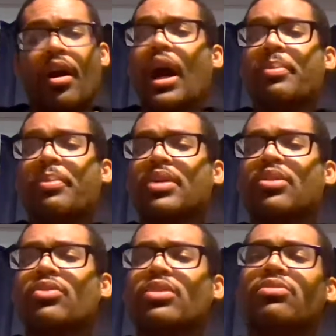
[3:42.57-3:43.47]
I'm
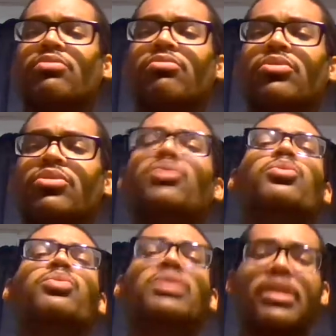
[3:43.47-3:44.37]
including
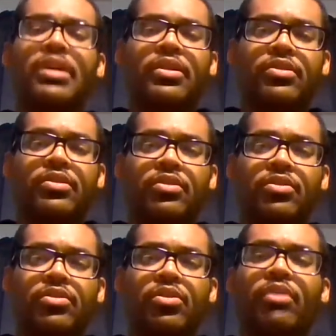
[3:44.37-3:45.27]
2 tickets
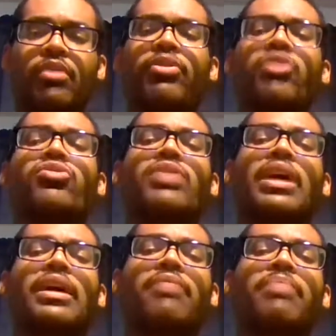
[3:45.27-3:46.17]
to the first
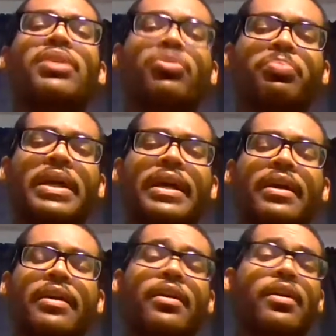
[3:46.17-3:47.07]
night of my new play.
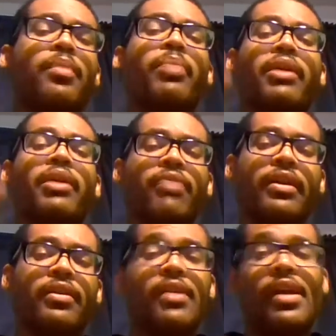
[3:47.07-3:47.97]
Bring your
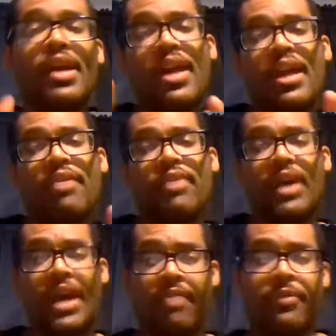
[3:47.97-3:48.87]
friend, if you
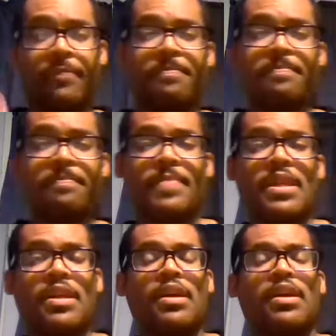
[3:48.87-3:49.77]
have one.
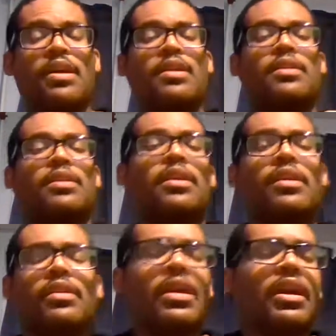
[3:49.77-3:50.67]

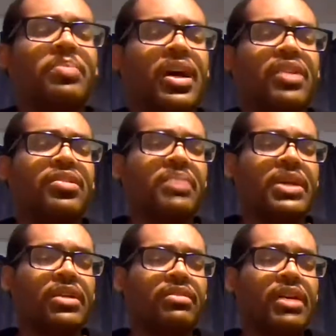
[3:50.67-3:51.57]
Cannot
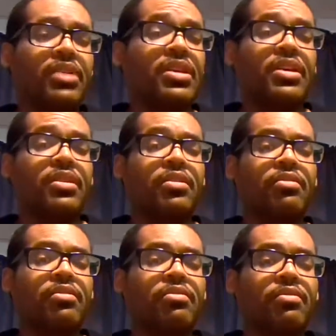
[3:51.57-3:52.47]
possibly attend
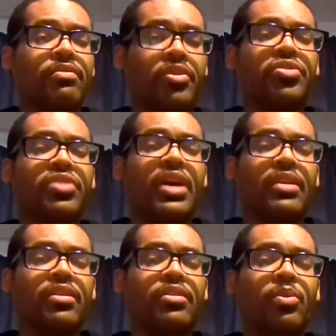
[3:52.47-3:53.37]
first
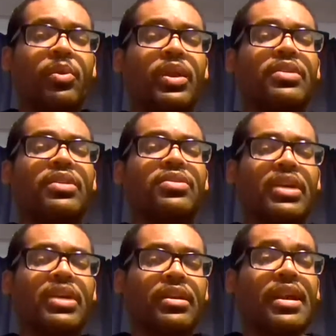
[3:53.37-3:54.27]
night. Will attend
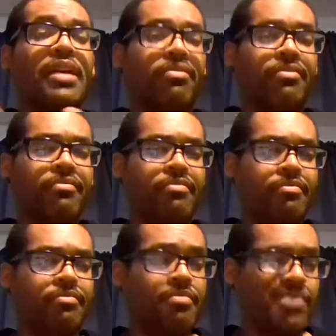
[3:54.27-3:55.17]
second, if
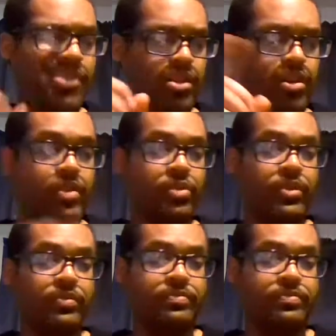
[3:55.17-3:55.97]
there is one.